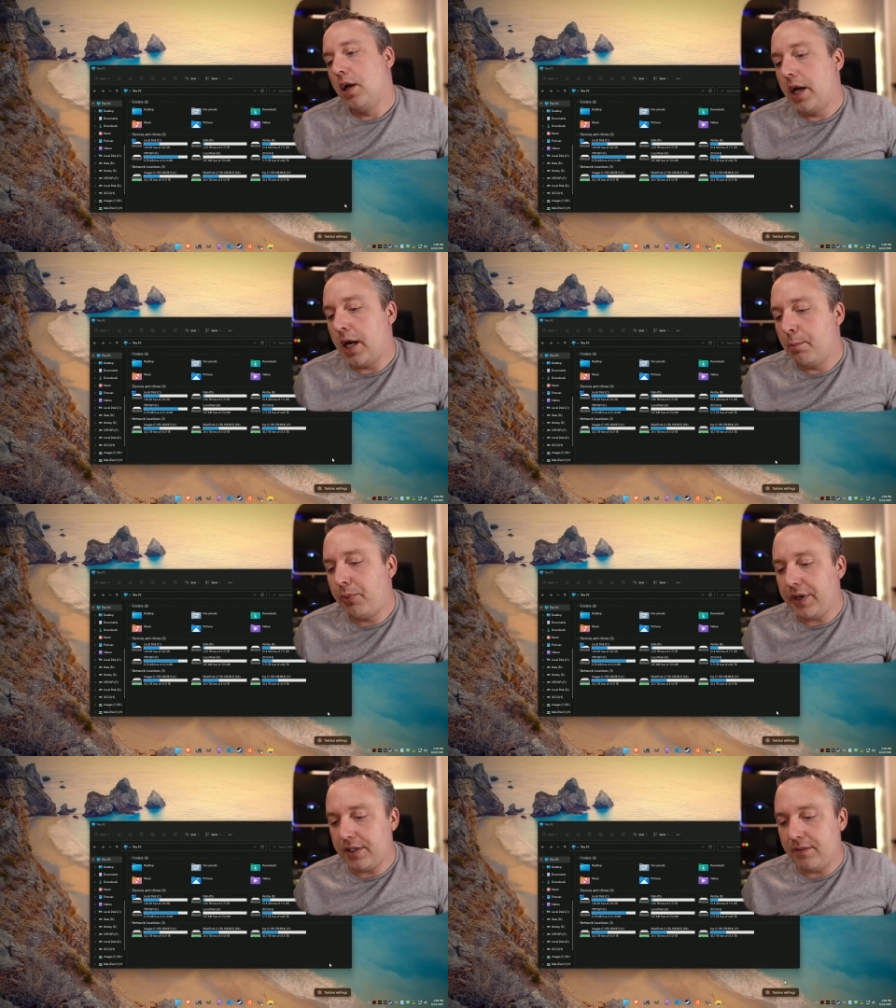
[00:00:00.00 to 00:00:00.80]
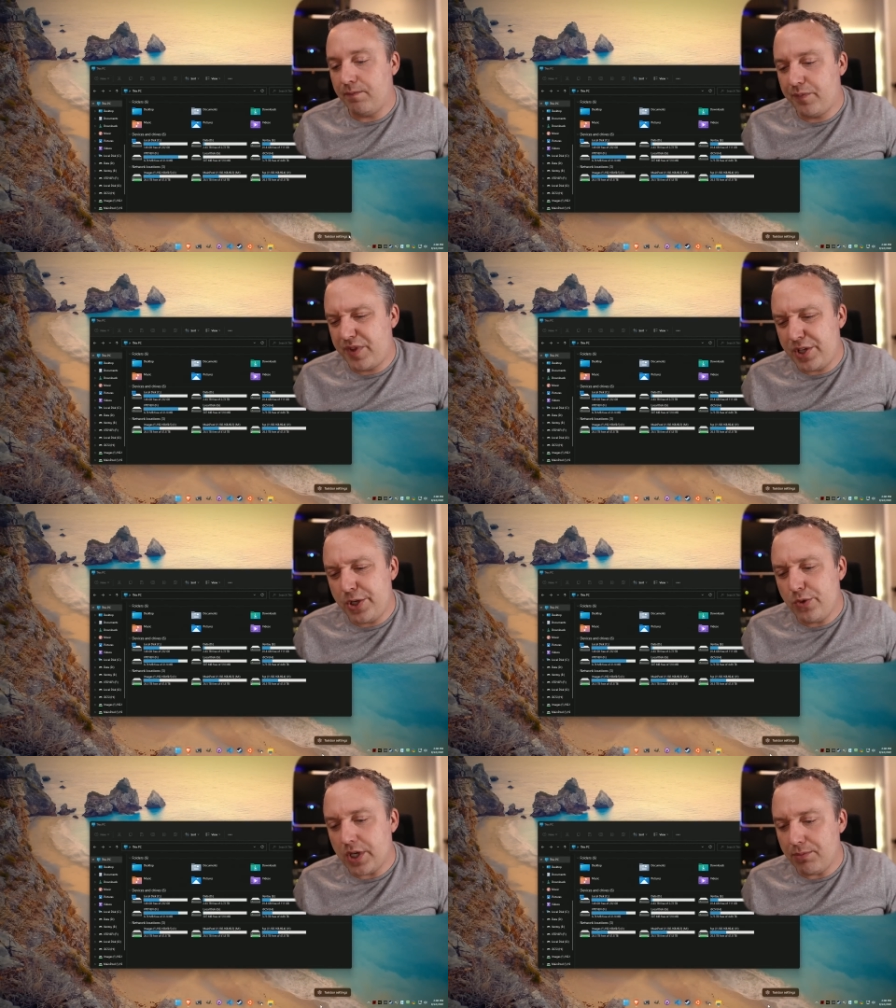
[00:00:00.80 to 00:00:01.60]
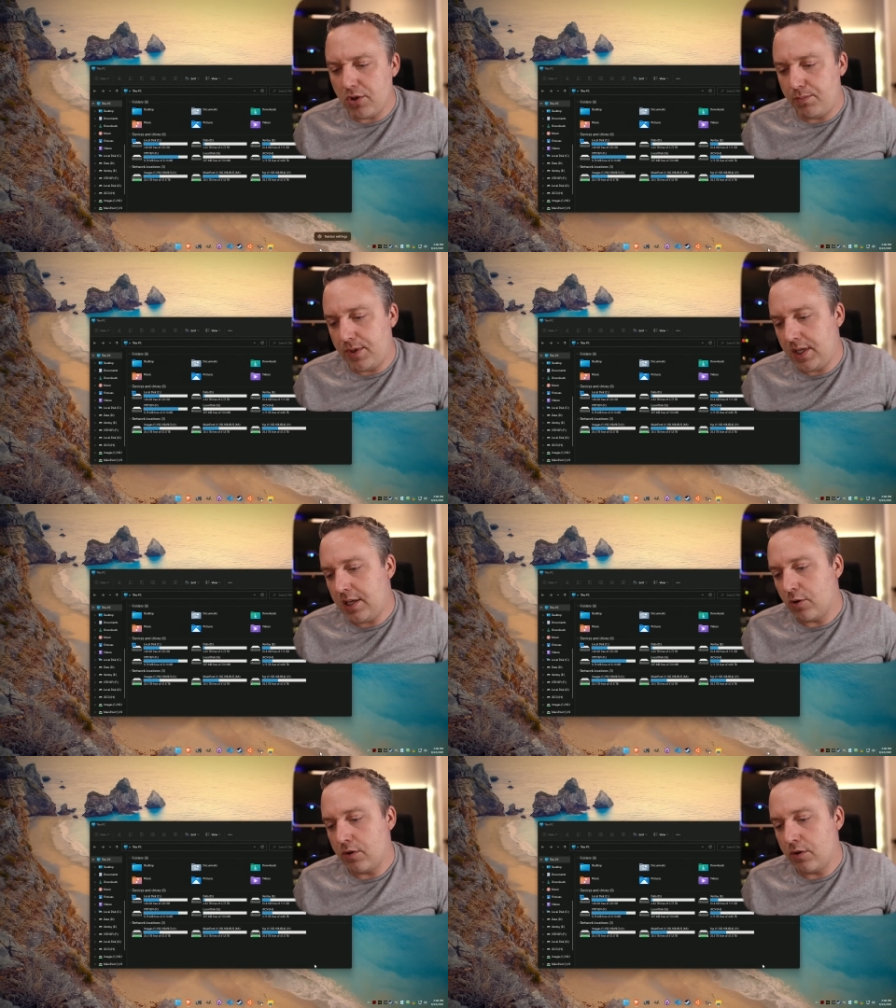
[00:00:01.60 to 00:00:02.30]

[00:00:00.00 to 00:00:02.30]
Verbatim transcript: Uh, but the UWP